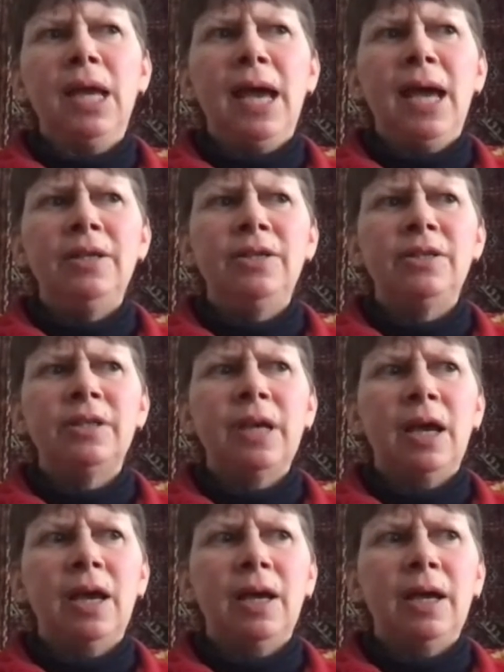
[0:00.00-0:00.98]
as
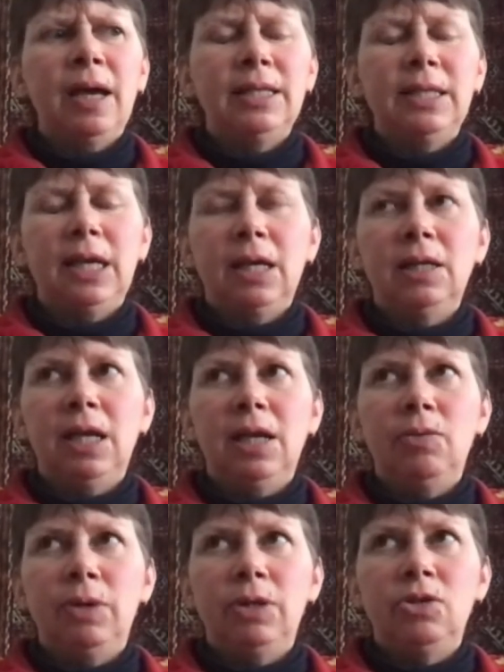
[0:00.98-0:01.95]
a second
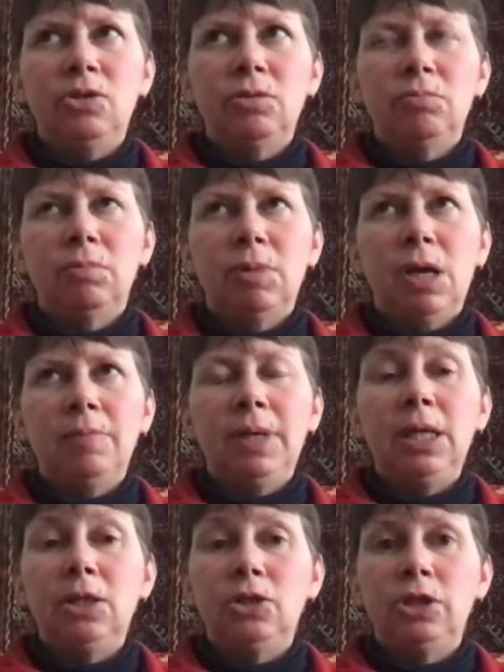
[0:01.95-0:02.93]
language
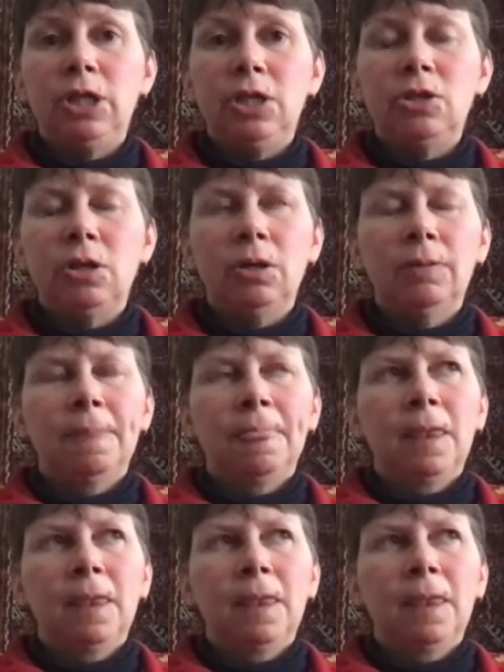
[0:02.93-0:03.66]
English teacher,